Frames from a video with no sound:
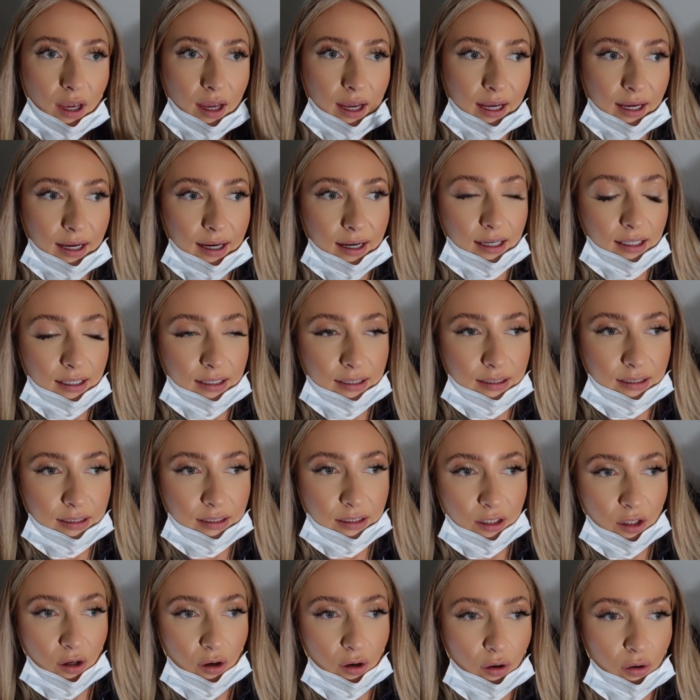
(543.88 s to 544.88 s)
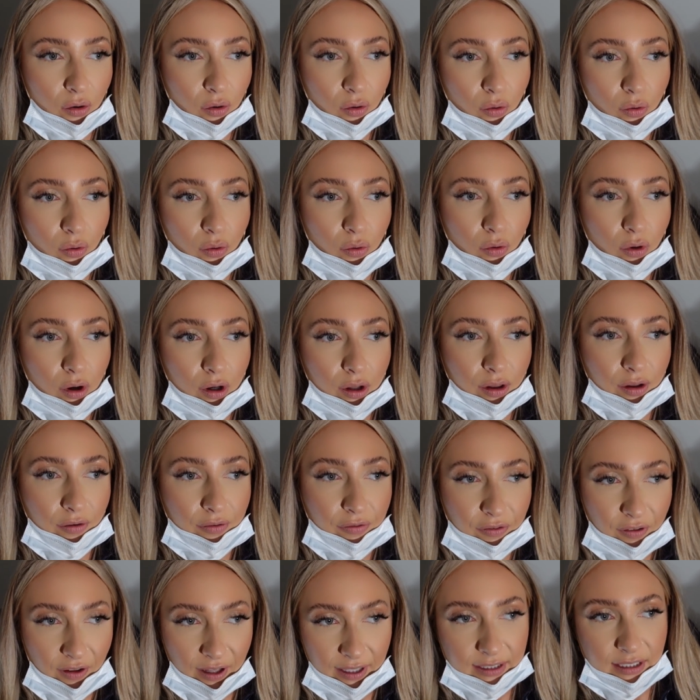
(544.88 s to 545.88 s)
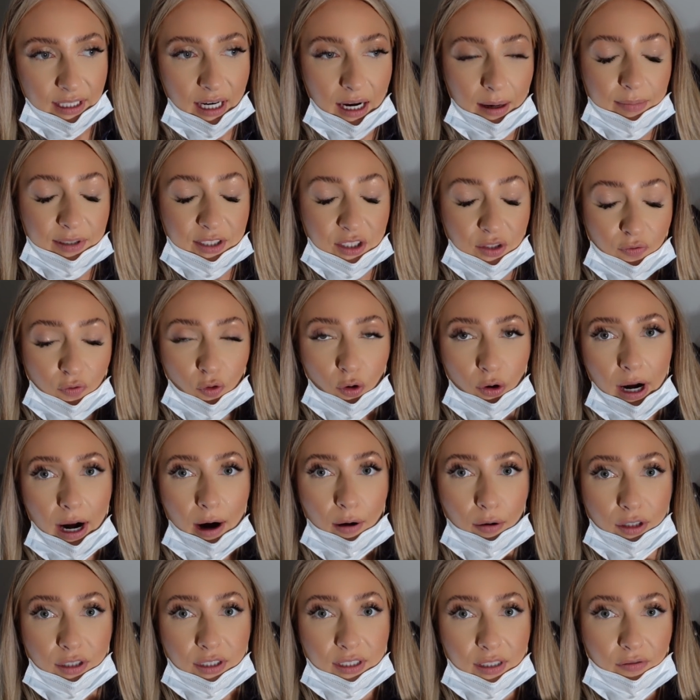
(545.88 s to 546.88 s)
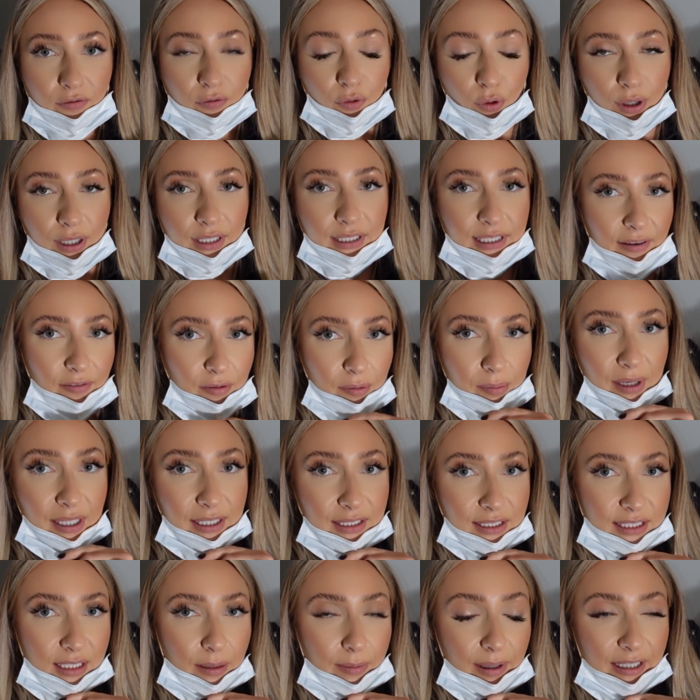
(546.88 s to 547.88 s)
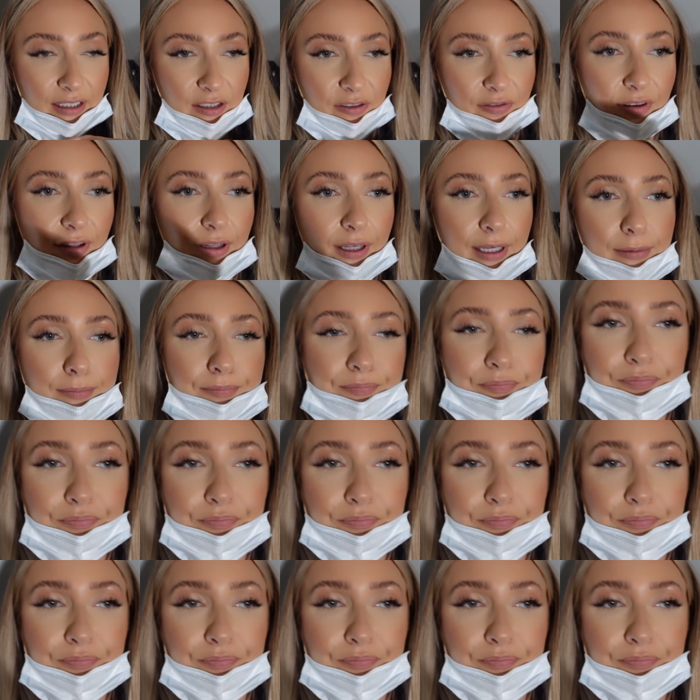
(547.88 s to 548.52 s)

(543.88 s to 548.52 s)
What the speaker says: and the flight time is 4 hours and 47 minutes to get back to Philly.